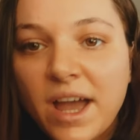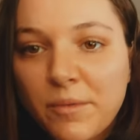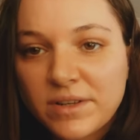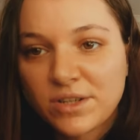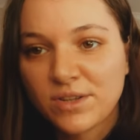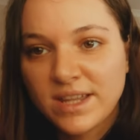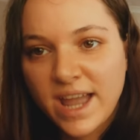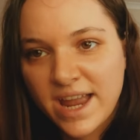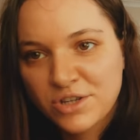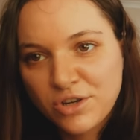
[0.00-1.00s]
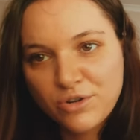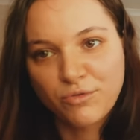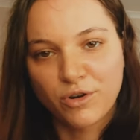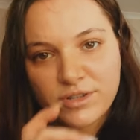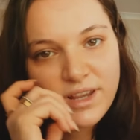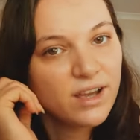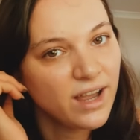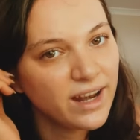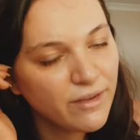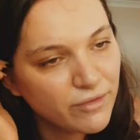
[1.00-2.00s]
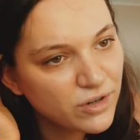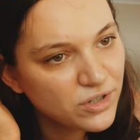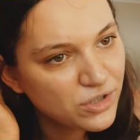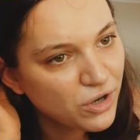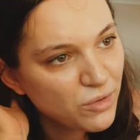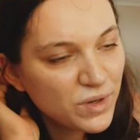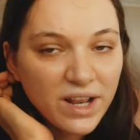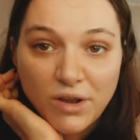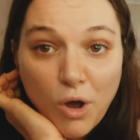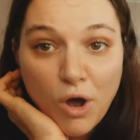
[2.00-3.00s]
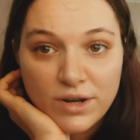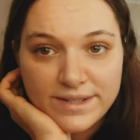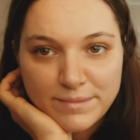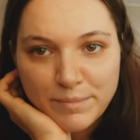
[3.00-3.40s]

I went to the Asian grocer, and I forgot to show you what I got.